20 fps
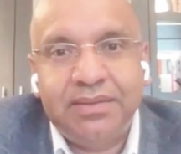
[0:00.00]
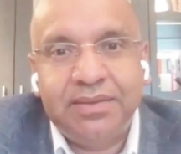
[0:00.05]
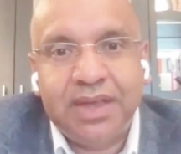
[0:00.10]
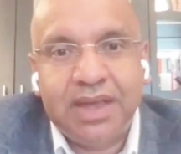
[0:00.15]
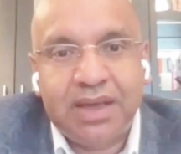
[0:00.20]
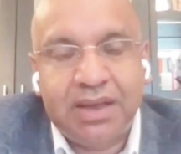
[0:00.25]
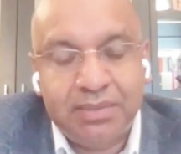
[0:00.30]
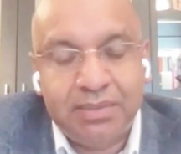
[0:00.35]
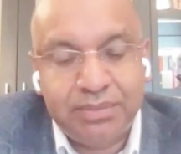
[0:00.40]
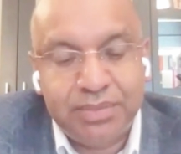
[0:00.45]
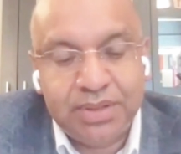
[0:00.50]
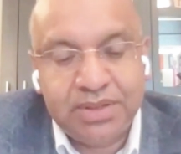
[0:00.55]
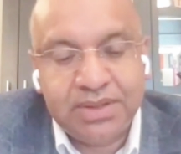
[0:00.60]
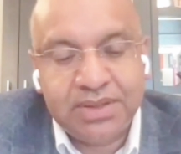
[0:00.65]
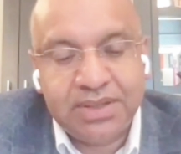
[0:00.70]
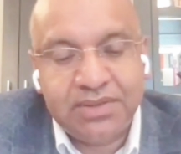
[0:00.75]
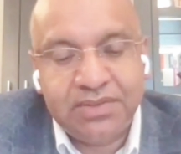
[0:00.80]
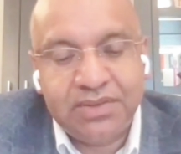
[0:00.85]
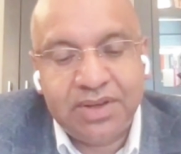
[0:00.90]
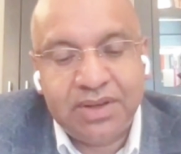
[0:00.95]
we are
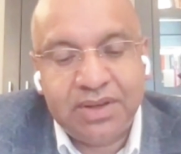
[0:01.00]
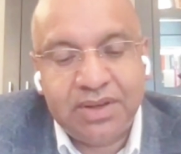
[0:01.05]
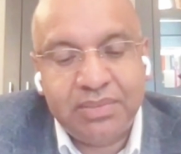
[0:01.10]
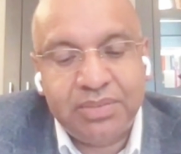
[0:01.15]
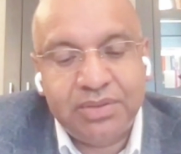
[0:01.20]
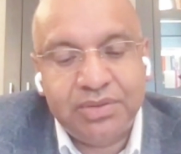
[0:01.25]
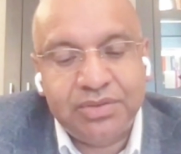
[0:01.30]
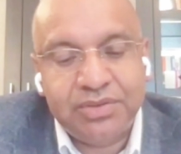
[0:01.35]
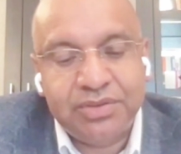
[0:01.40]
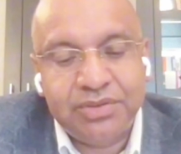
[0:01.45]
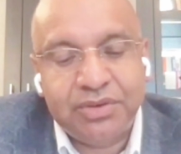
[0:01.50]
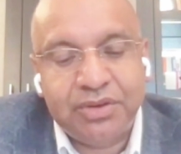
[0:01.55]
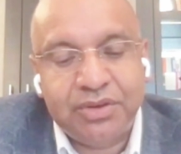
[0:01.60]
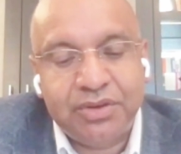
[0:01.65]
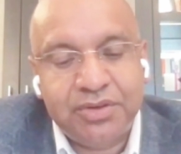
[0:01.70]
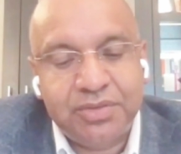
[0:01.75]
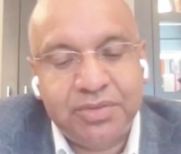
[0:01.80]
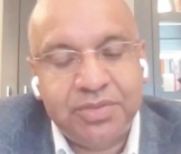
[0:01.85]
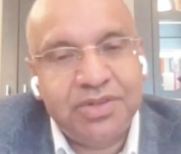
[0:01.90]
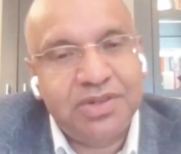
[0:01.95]
humbled that we are able to
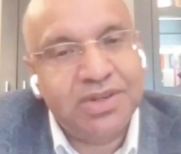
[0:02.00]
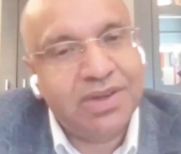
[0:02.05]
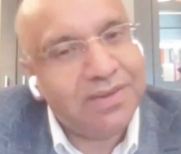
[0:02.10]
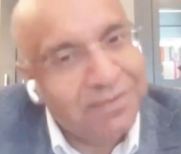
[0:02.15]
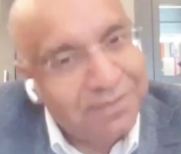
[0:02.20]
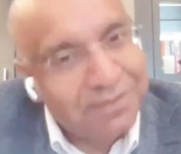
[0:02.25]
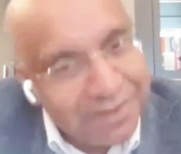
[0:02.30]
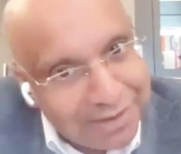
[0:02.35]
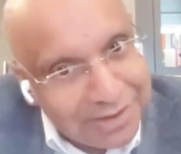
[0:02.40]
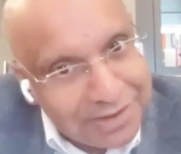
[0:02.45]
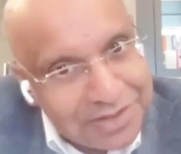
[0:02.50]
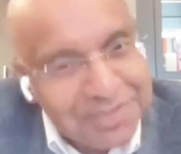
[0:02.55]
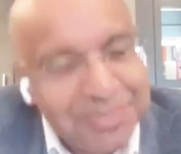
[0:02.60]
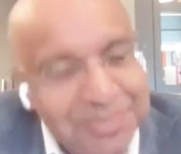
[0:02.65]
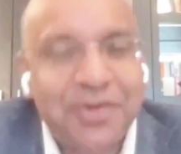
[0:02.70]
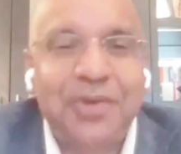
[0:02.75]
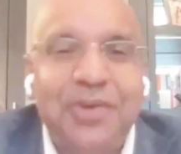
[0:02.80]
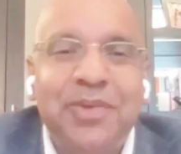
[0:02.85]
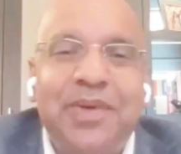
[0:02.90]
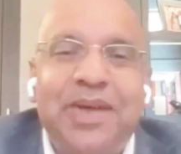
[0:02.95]
contribute in a very
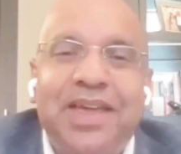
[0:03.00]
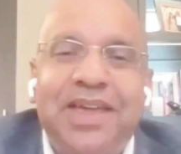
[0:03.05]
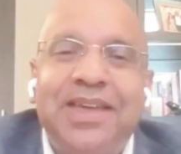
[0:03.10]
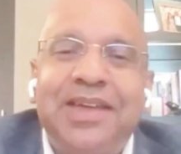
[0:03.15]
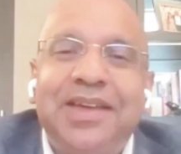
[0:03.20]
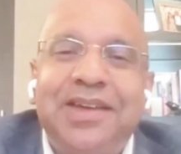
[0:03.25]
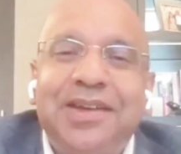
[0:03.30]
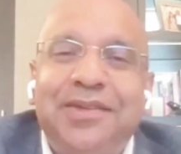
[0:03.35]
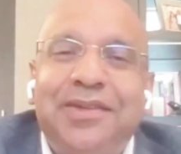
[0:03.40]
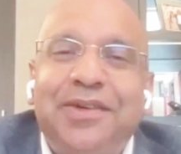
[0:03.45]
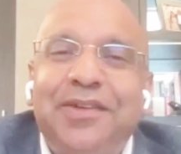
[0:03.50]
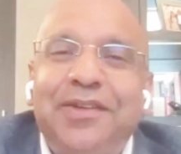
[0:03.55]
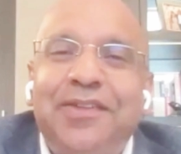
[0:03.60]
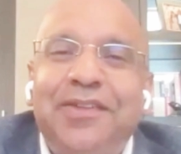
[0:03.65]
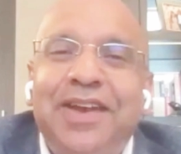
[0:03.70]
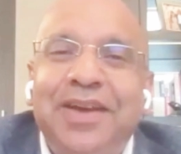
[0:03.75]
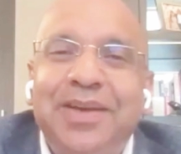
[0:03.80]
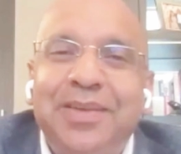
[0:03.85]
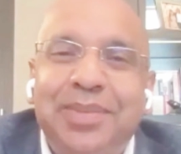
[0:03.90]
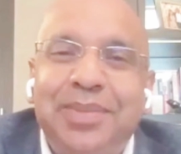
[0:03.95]
small way for a
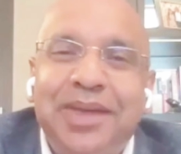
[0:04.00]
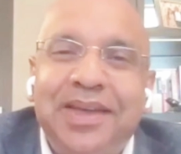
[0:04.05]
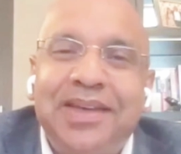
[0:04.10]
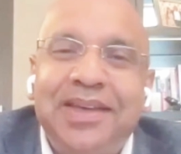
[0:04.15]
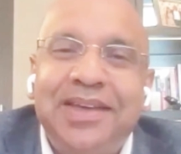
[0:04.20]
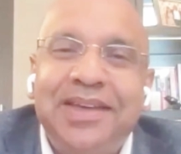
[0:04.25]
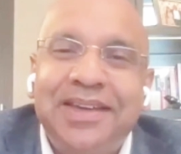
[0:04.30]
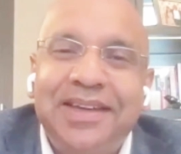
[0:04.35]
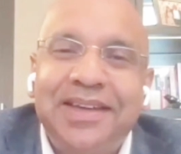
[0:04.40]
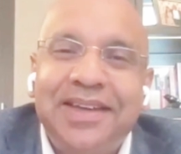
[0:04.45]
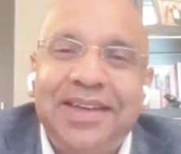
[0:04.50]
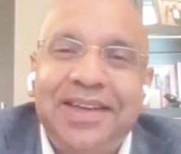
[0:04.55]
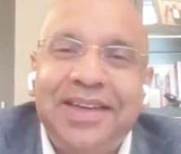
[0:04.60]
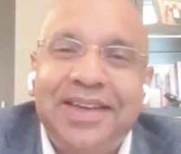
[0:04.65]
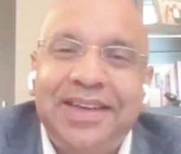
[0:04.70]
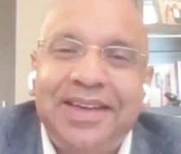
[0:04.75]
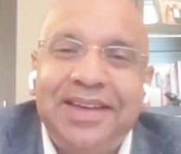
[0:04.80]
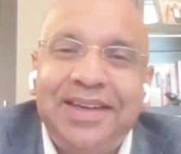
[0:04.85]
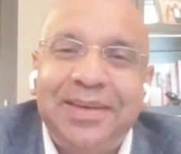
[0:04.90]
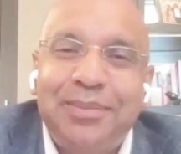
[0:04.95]
very big
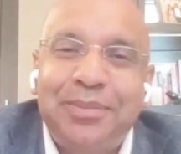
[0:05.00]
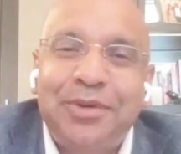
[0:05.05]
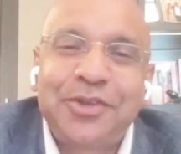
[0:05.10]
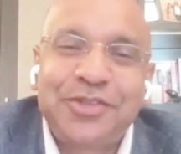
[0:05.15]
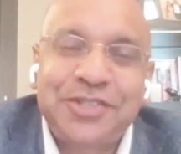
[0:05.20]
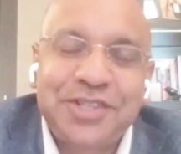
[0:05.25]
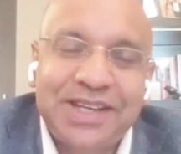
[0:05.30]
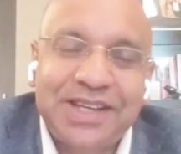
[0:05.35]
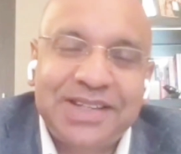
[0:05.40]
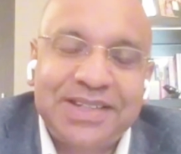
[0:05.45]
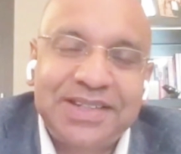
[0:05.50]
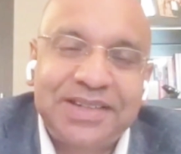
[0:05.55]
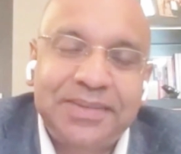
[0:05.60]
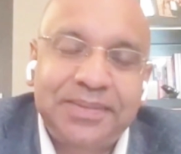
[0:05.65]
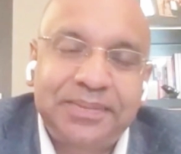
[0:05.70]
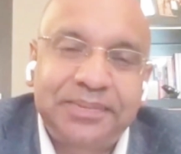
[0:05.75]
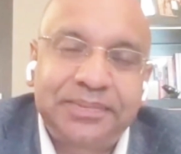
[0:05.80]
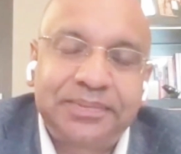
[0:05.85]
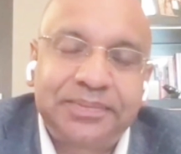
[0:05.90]
project.